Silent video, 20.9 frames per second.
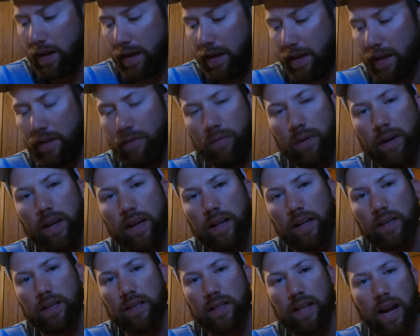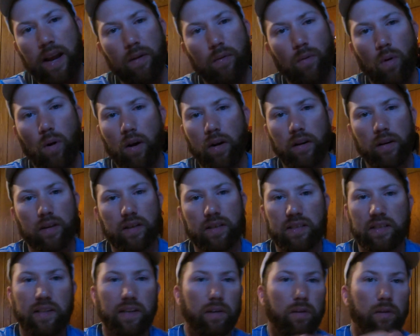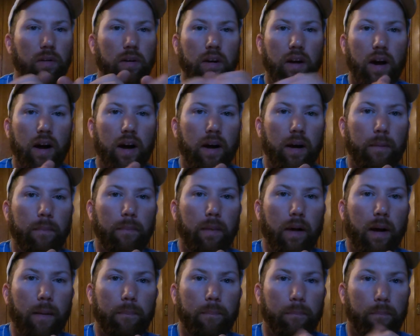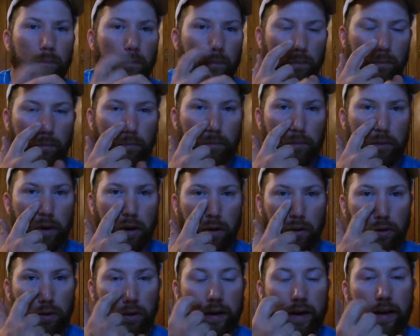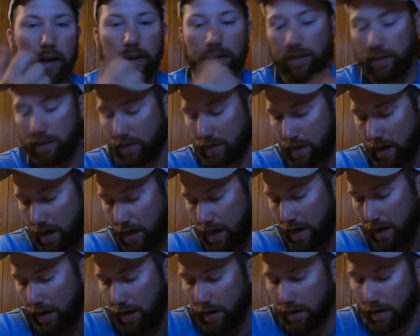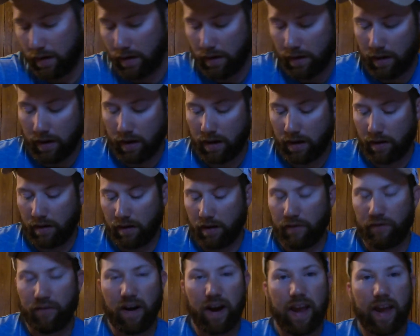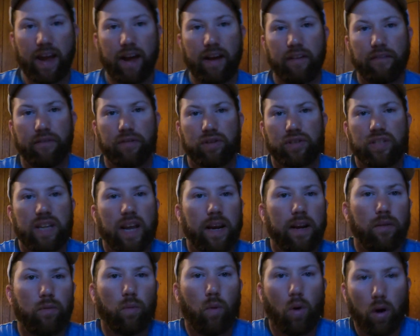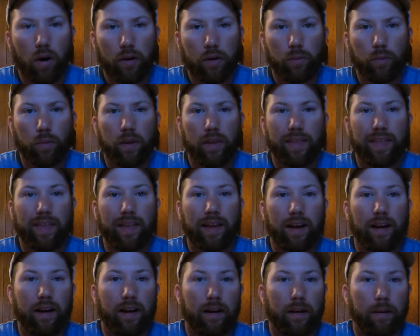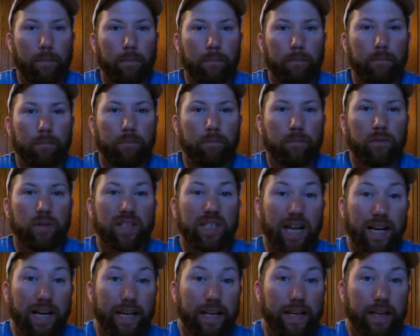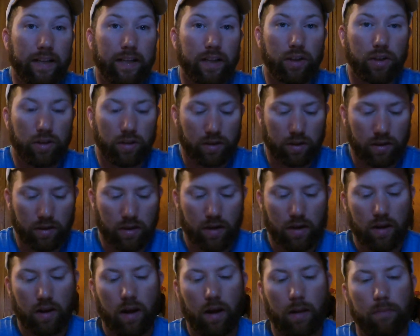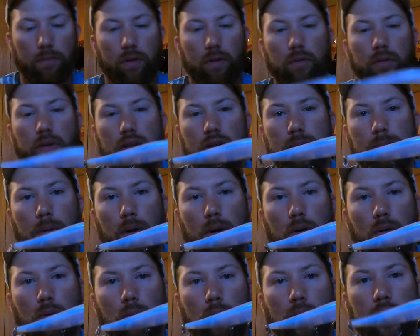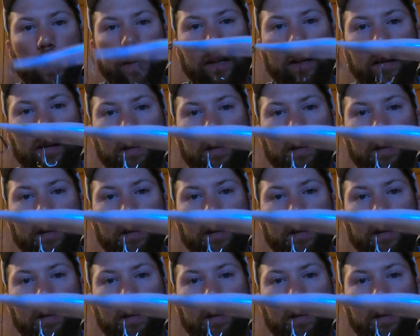And if we get into stained water, still, I'm, you know, looking at the sky. If I have stained water with sunny conditions, I'm throwing this pearl white.